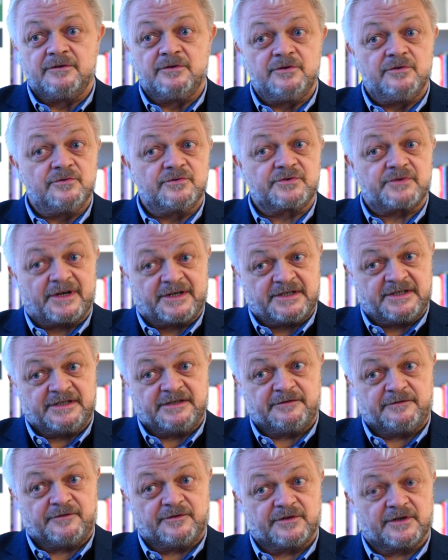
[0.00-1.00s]
new
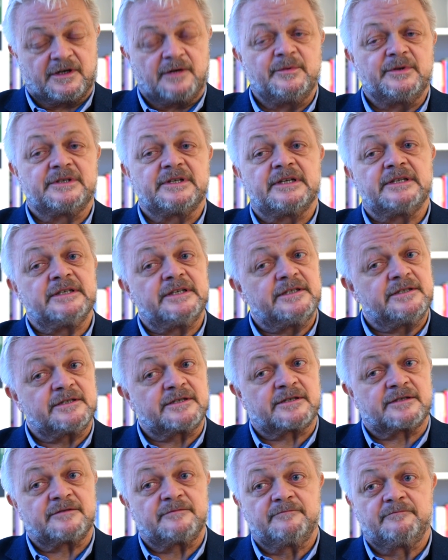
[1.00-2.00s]
strategy for the coming 10
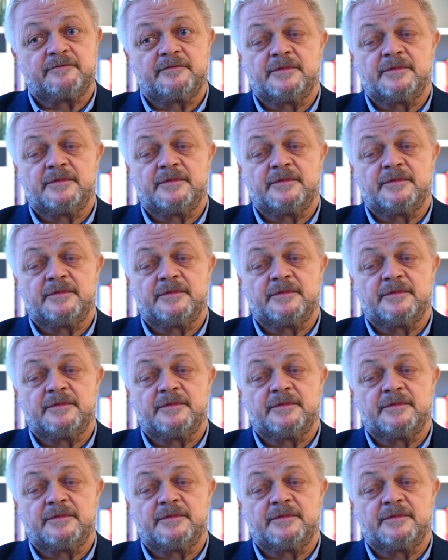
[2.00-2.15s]
years,